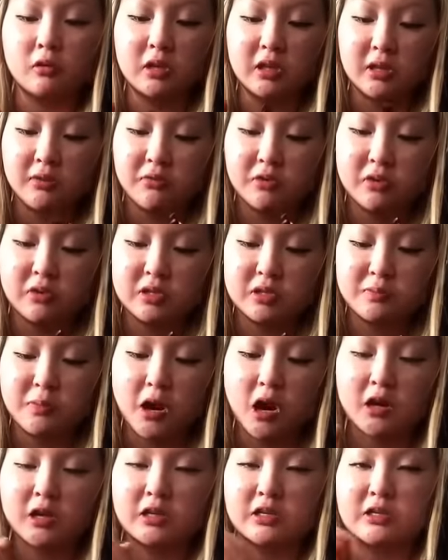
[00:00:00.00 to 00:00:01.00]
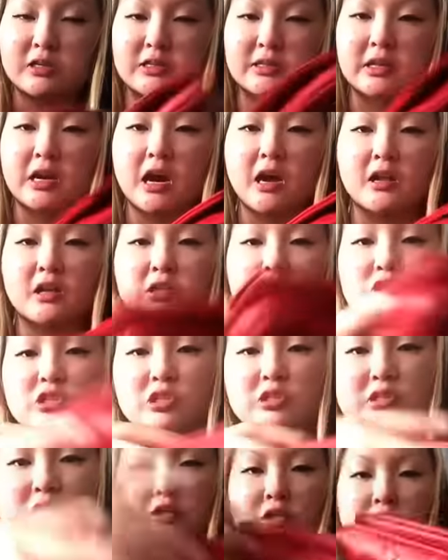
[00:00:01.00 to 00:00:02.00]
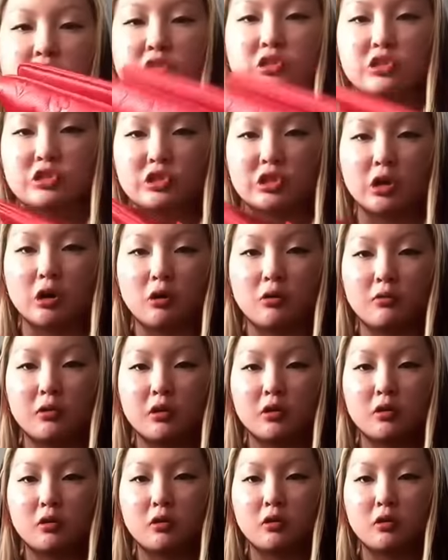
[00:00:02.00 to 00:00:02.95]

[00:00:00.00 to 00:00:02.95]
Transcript: given this pocket is that it's sewn